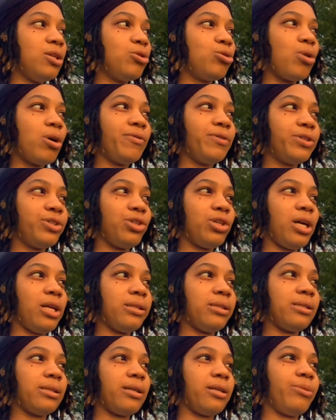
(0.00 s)

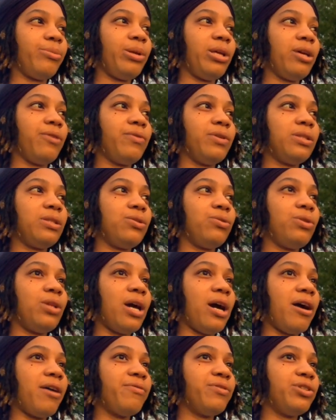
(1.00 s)
$1,200 is going to be given to the
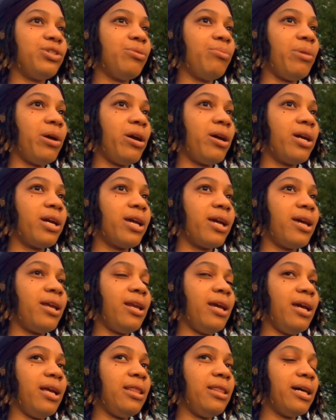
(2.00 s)
average
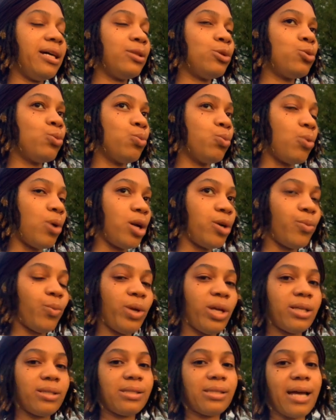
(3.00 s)
American, and that's 1
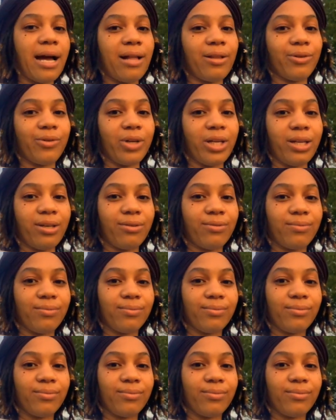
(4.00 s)
week's salary.